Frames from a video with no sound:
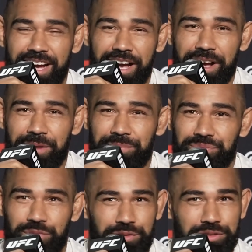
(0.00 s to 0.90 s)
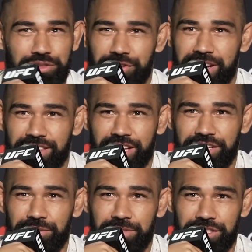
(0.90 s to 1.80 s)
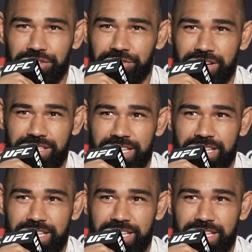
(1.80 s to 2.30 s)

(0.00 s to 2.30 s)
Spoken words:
But it was great. London was a great